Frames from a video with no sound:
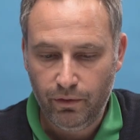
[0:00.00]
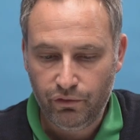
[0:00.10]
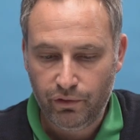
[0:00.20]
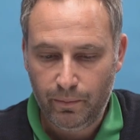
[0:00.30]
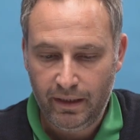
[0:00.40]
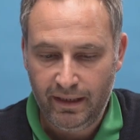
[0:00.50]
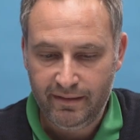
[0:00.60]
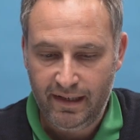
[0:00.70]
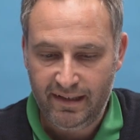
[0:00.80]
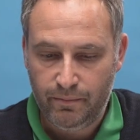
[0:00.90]
want to replace
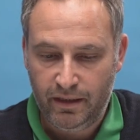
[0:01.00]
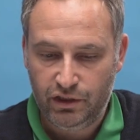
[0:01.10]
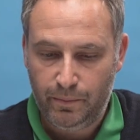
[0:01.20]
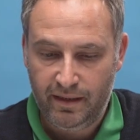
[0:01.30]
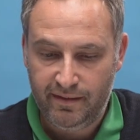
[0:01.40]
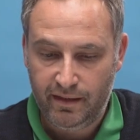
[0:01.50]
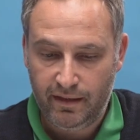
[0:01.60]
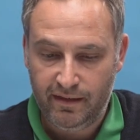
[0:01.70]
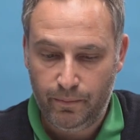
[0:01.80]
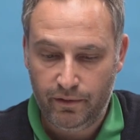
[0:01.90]
as much plastic
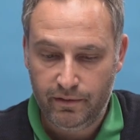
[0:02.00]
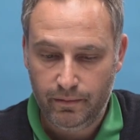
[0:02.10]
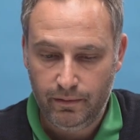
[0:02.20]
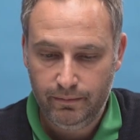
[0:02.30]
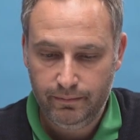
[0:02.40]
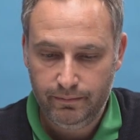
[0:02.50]
as possible.